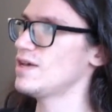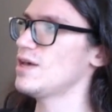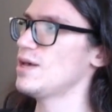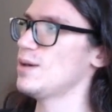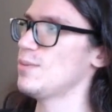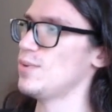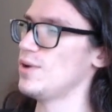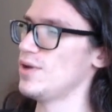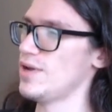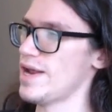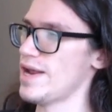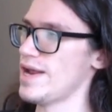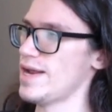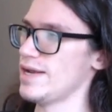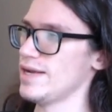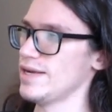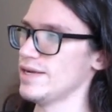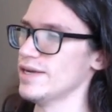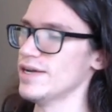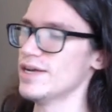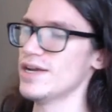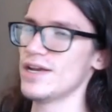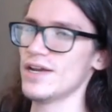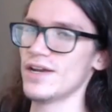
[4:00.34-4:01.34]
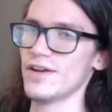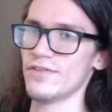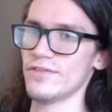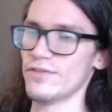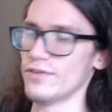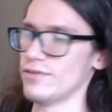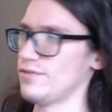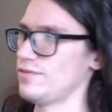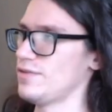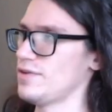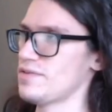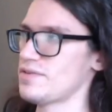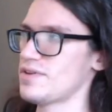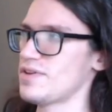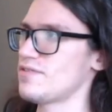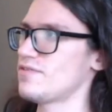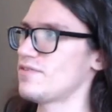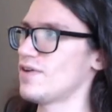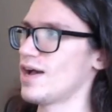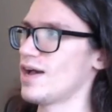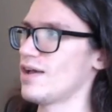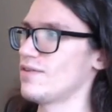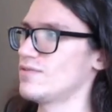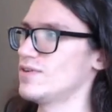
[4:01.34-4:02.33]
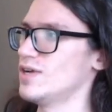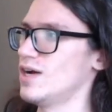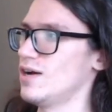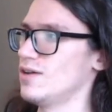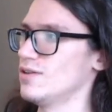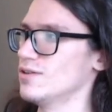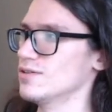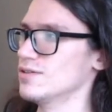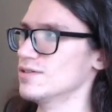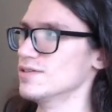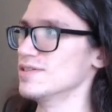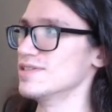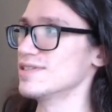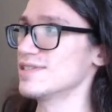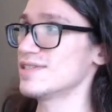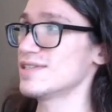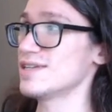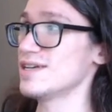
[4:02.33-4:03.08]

but hey, for $55,